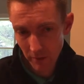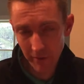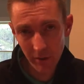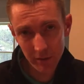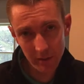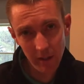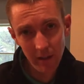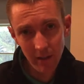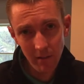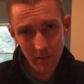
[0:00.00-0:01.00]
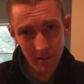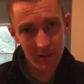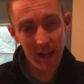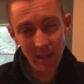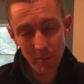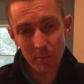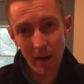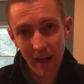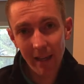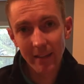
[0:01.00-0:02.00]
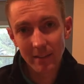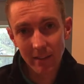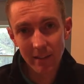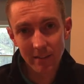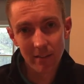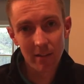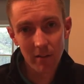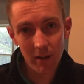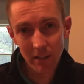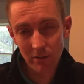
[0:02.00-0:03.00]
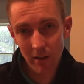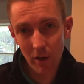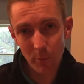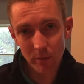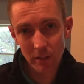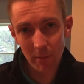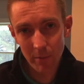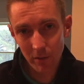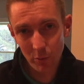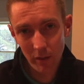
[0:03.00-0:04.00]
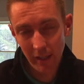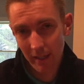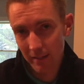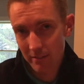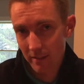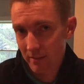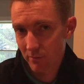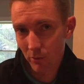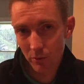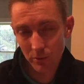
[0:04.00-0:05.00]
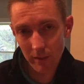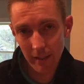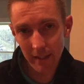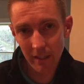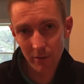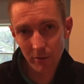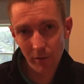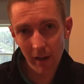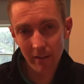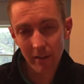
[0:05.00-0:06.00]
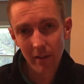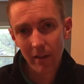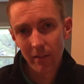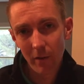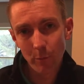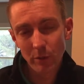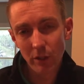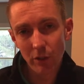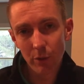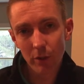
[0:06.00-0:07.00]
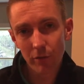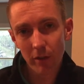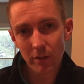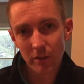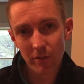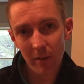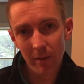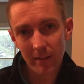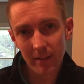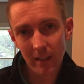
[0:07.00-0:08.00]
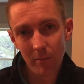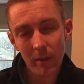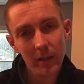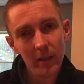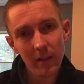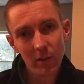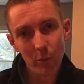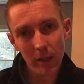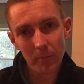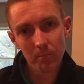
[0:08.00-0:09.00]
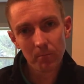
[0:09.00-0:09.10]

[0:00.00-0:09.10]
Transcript: Folks, glad to be back in season. The restaurant opens up this weekend. In-season rules will kick into effect. Hope to see you, your friends, your family at the club this week.